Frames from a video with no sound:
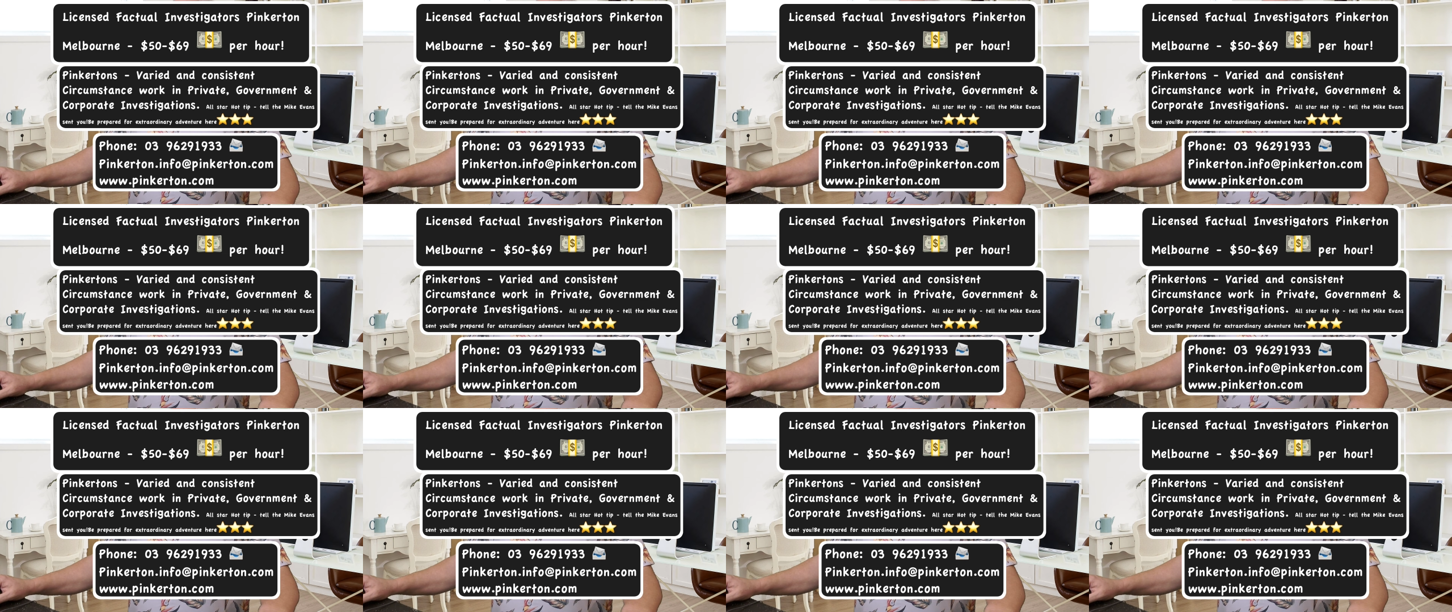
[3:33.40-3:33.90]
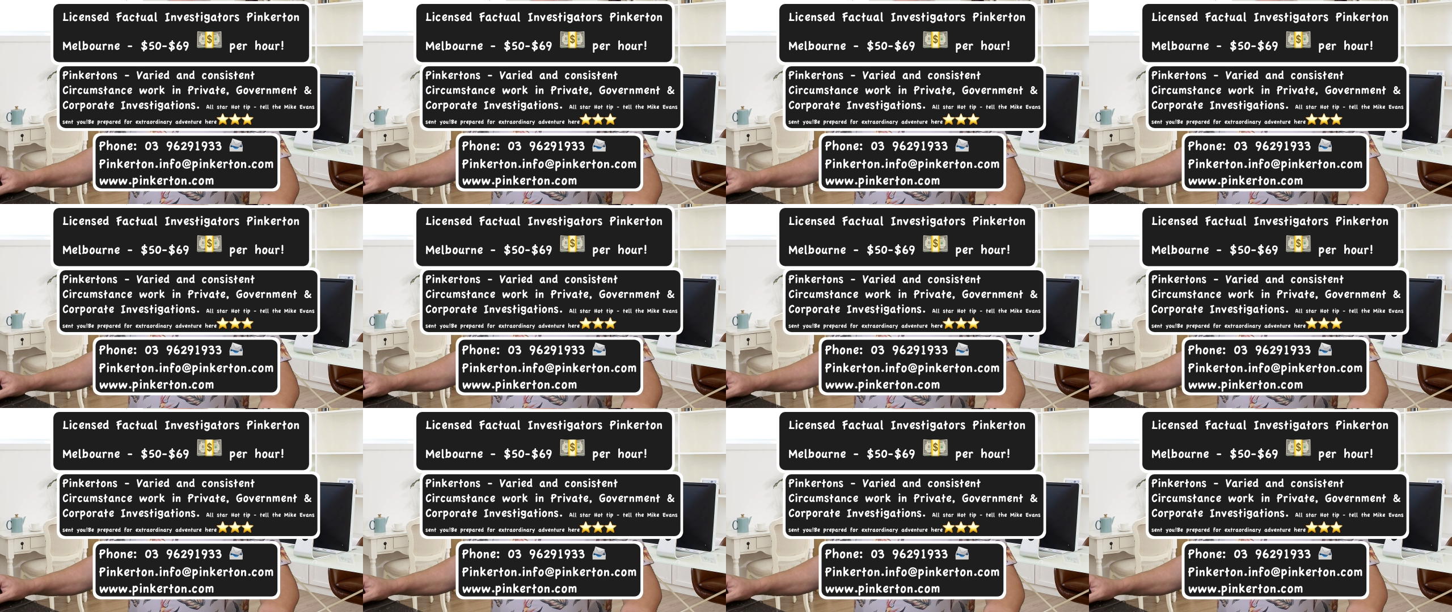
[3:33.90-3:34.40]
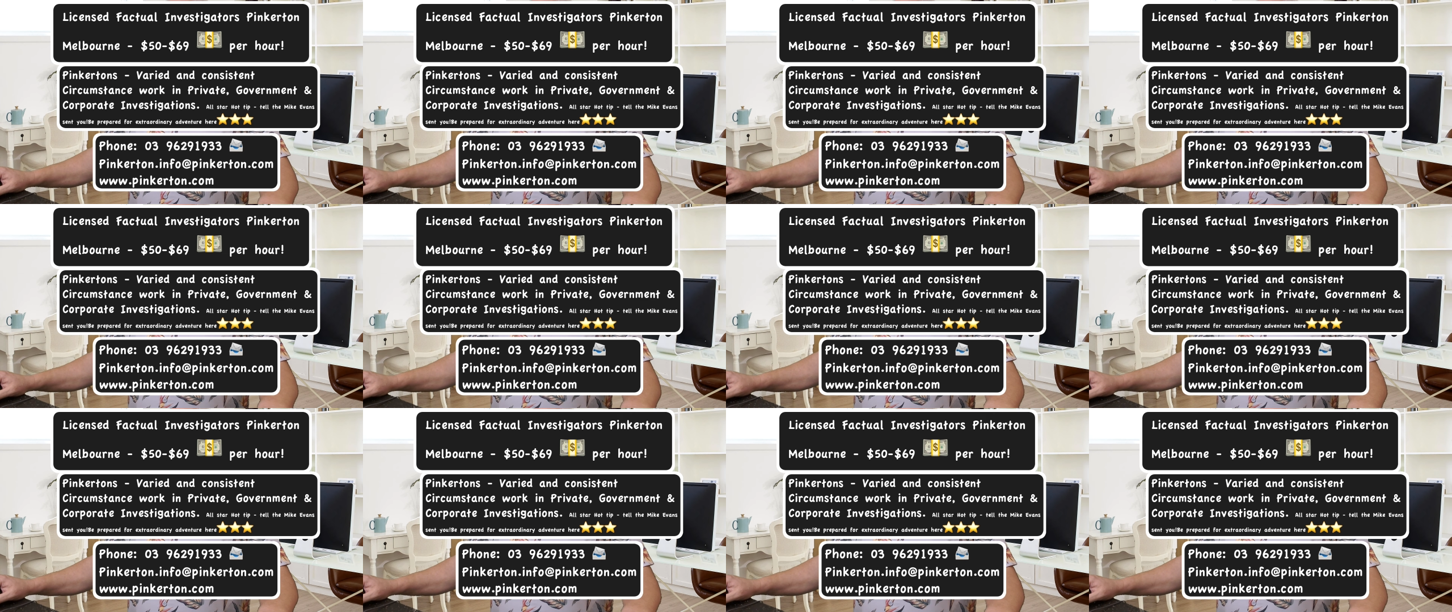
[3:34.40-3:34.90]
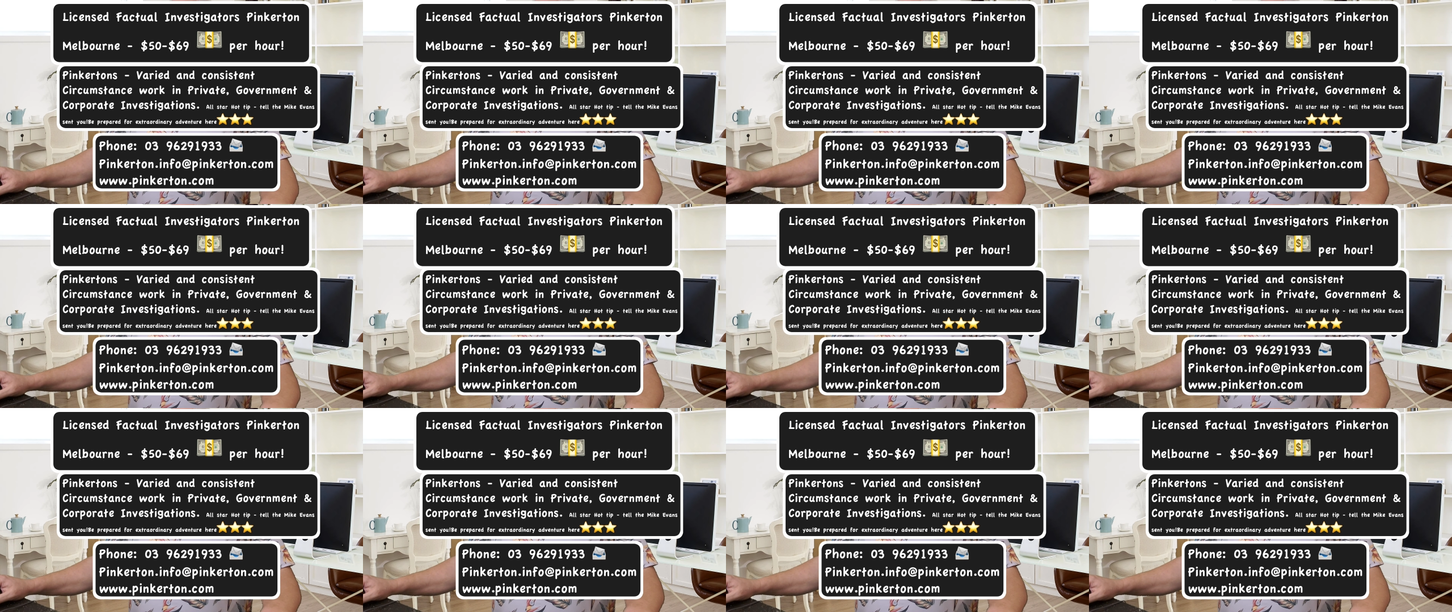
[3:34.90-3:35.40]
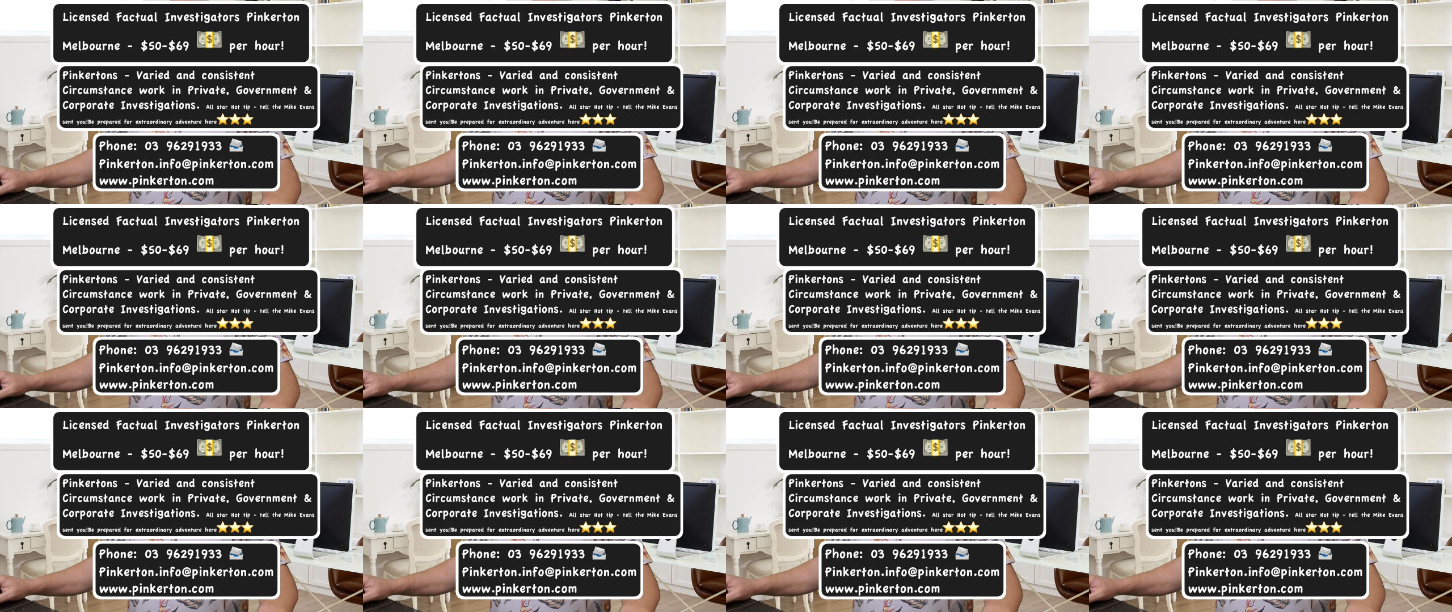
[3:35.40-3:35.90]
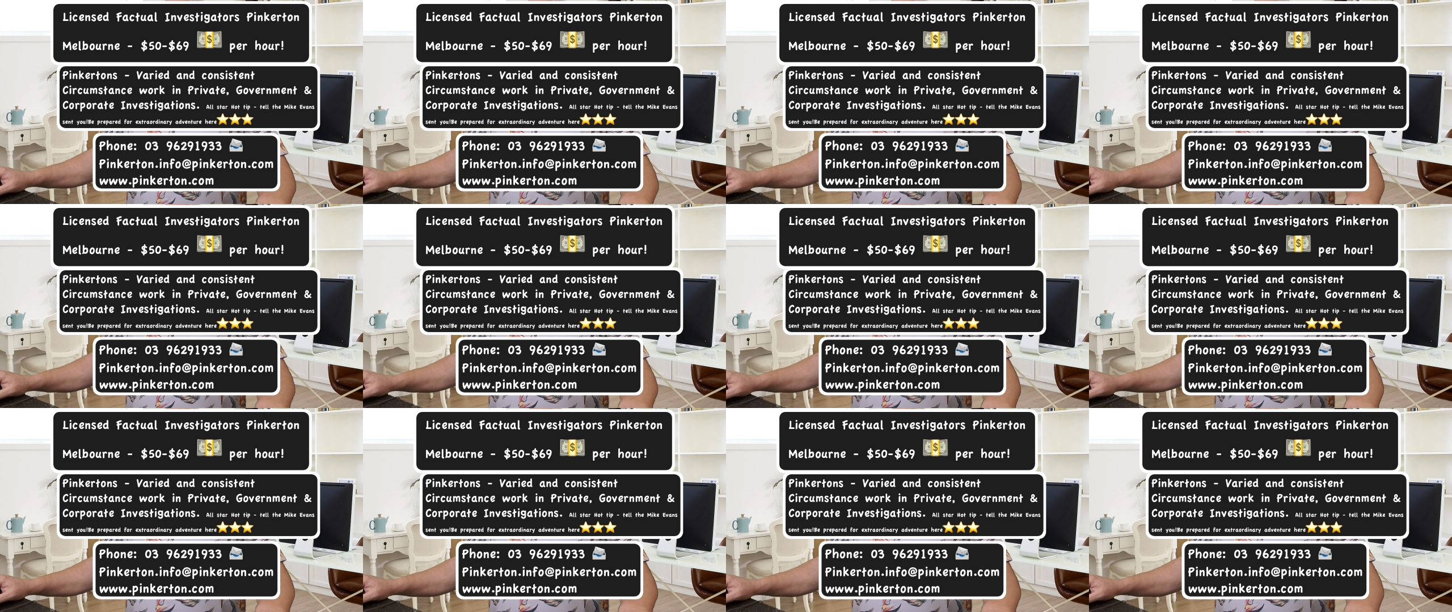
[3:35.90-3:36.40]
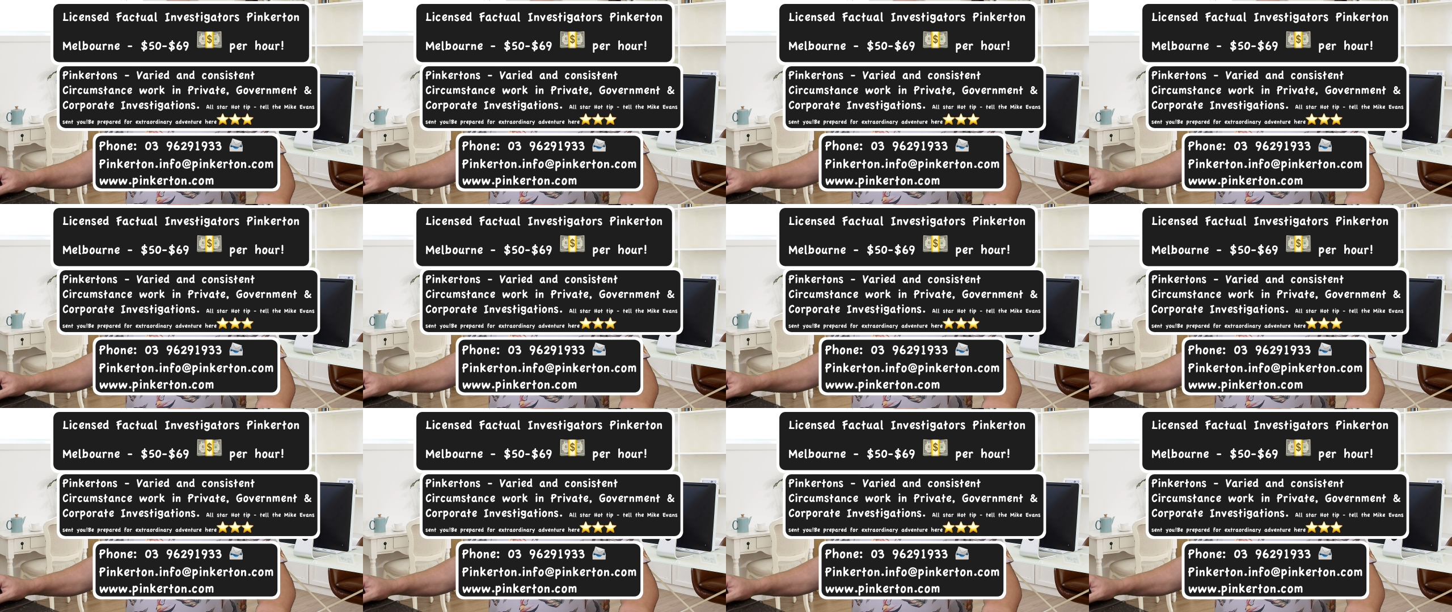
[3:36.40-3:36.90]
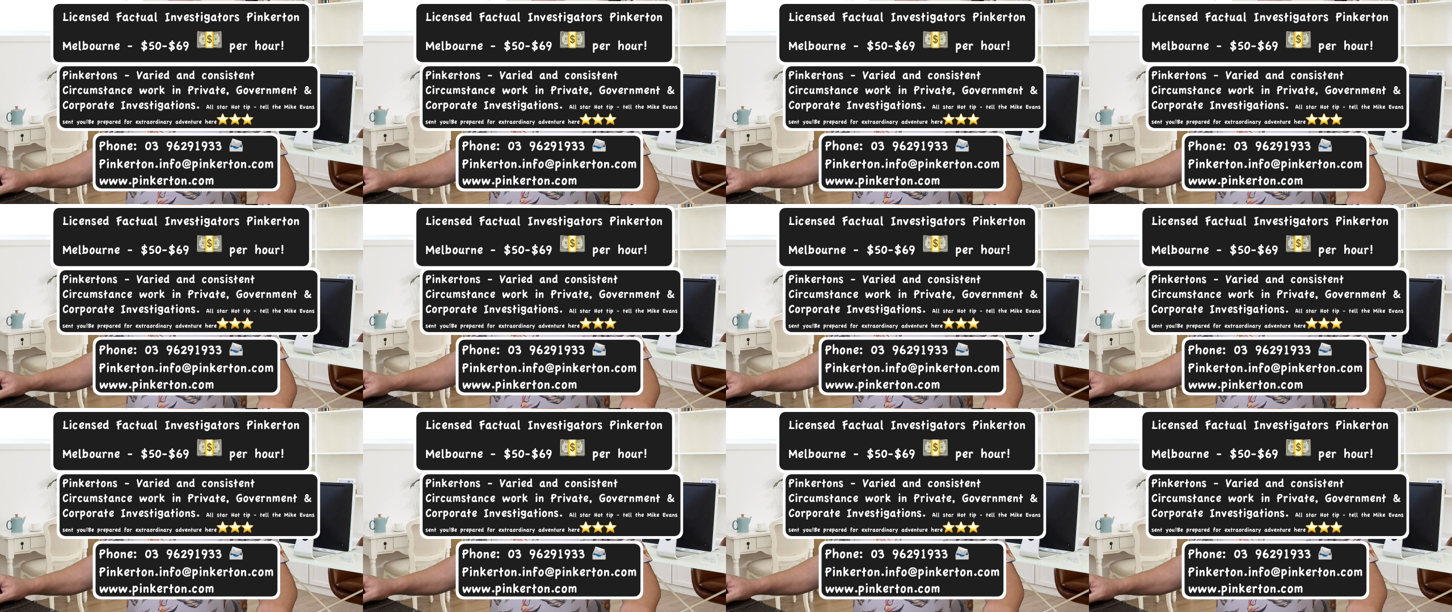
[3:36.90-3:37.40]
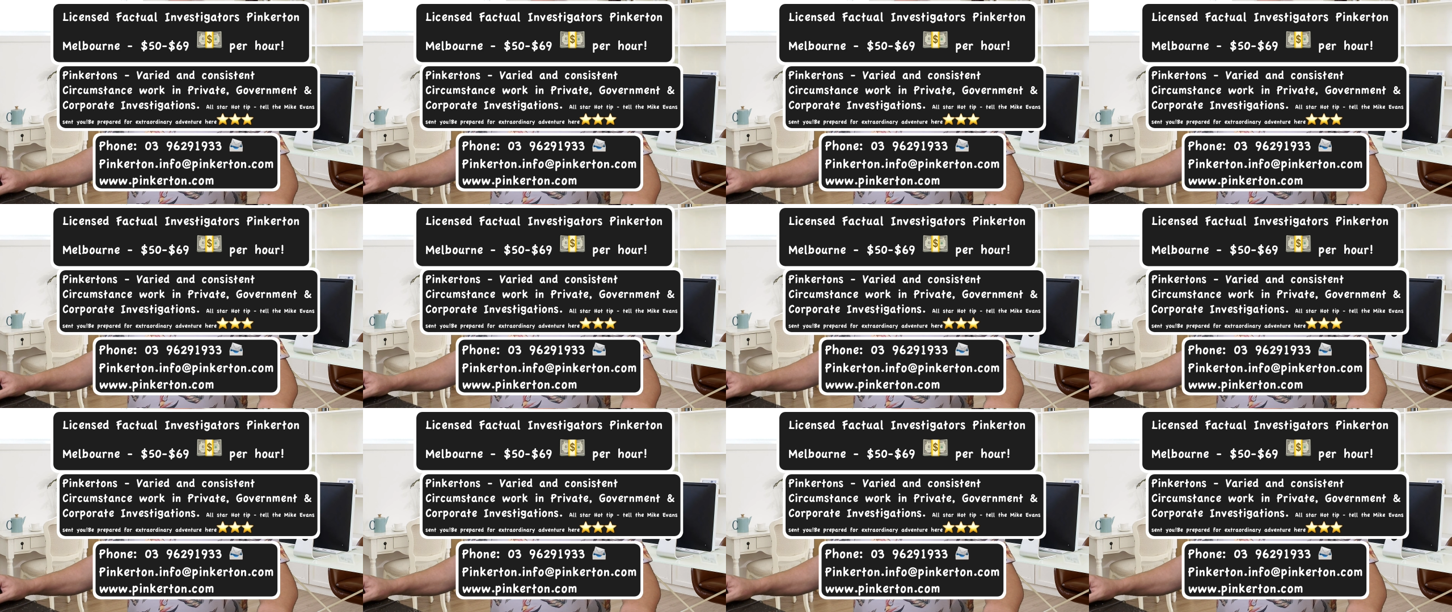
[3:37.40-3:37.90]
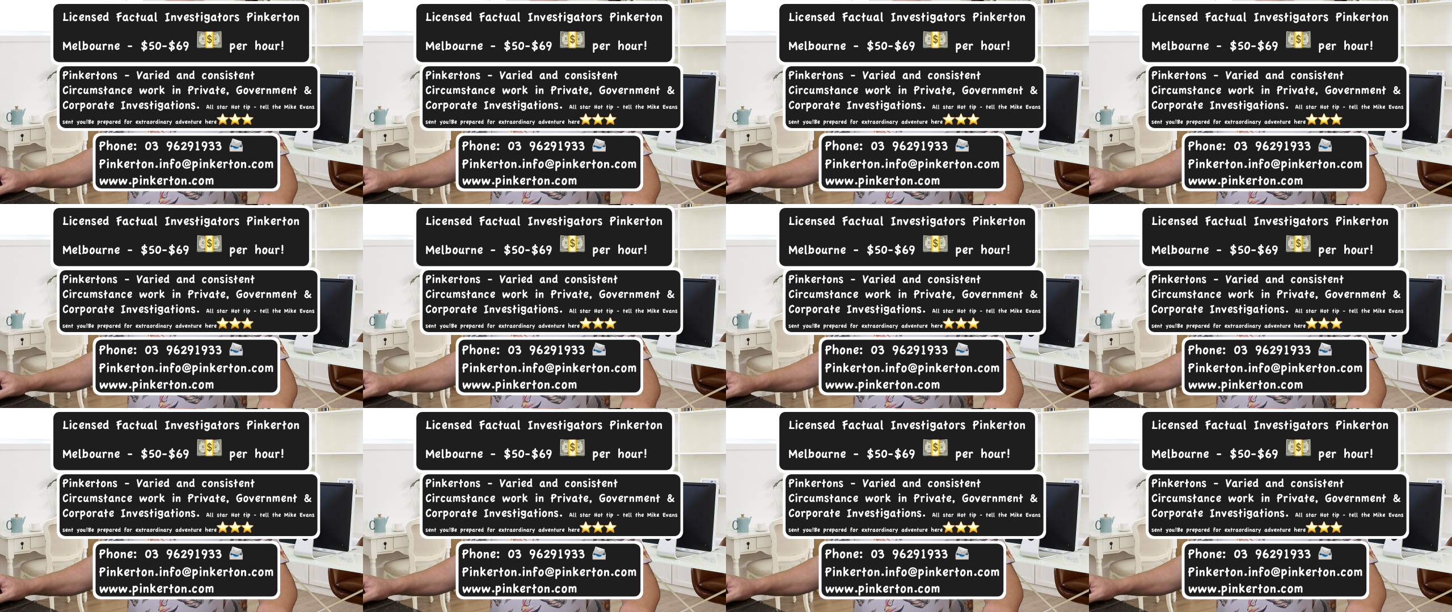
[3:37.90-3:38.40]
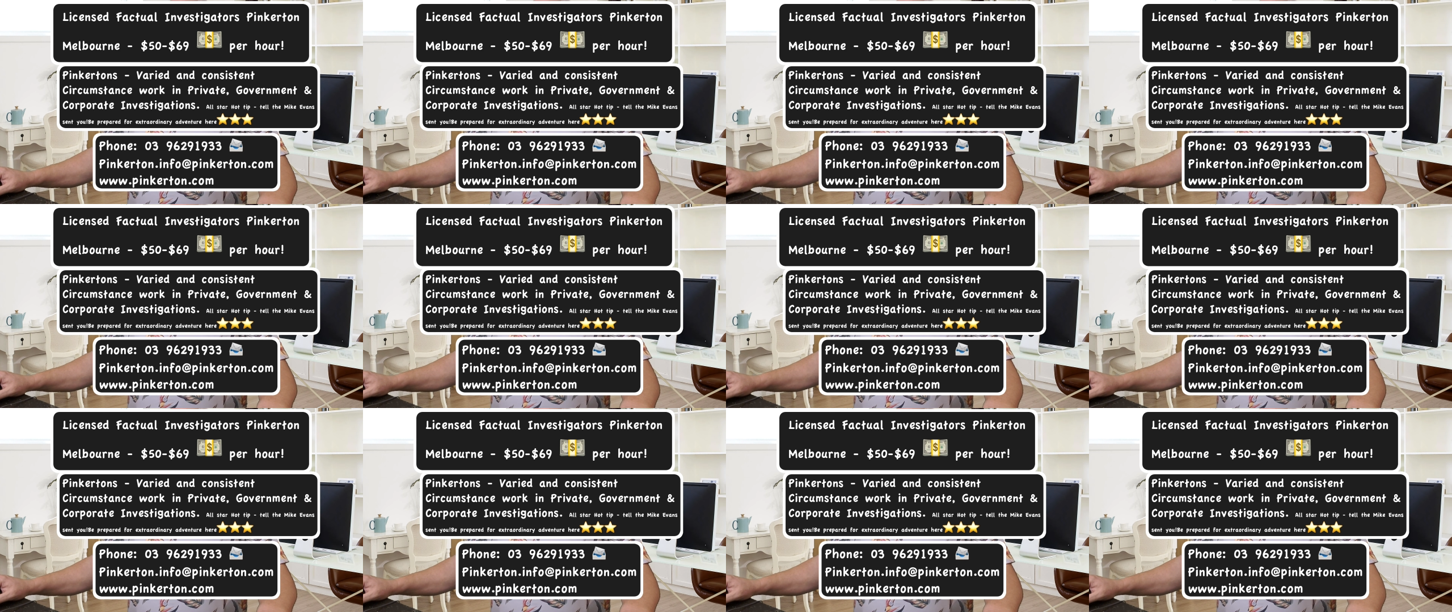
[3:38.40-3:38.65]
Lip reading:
(no speaker visible)